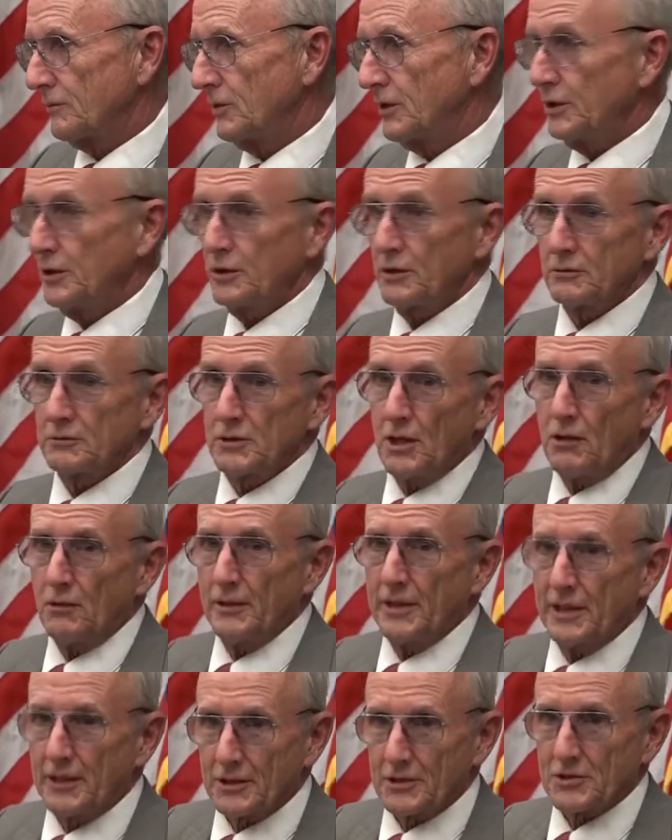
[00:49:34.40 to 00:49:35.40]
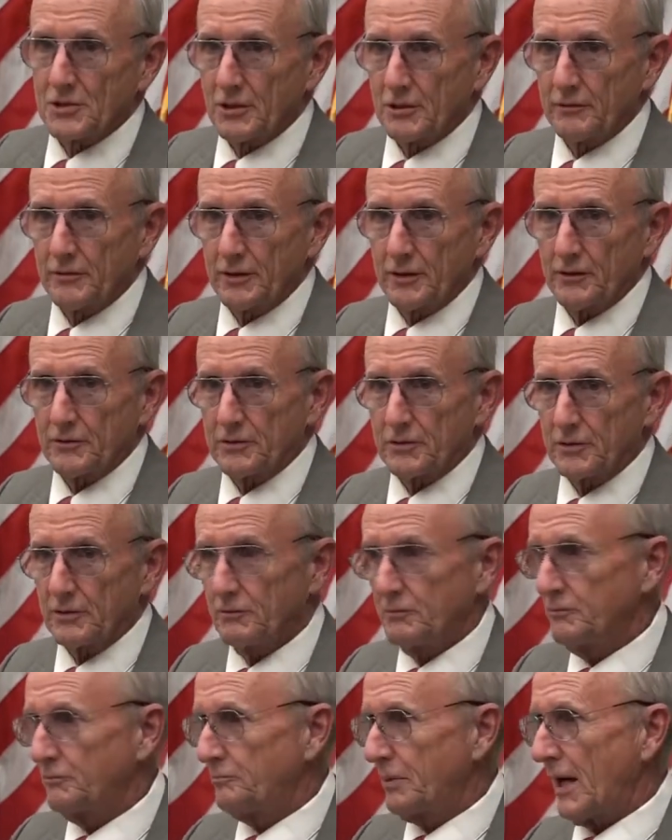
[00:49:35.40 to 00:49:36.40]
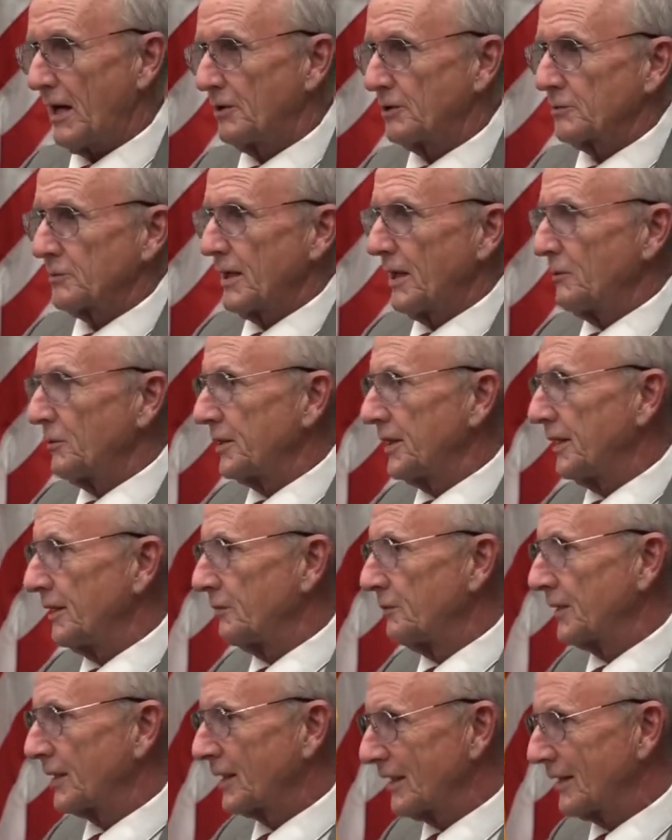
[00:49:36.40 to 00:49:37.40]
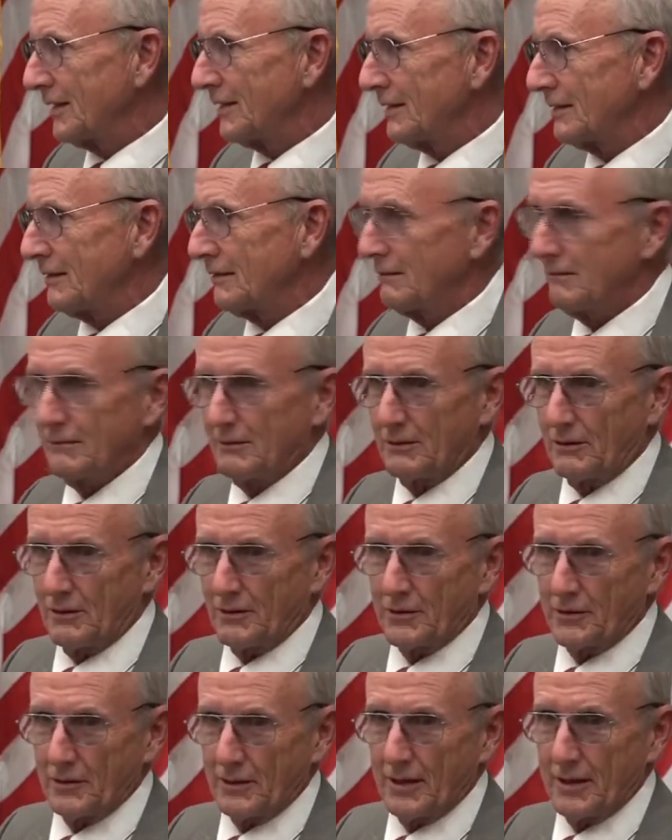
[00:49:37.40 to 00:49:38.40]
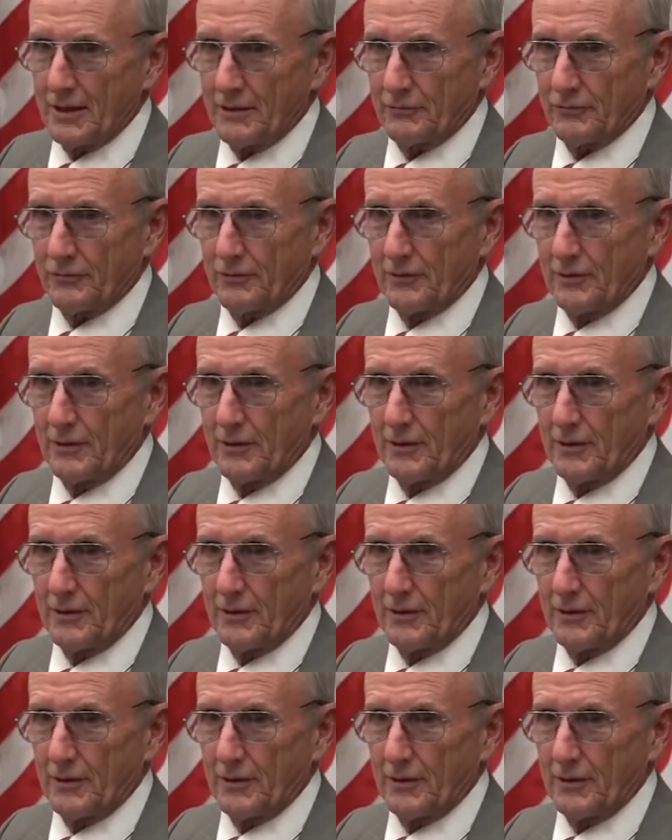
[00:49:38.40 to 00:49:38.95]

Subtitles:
when you don't know any conservatives? You palled around with Hillary Clinton all your life.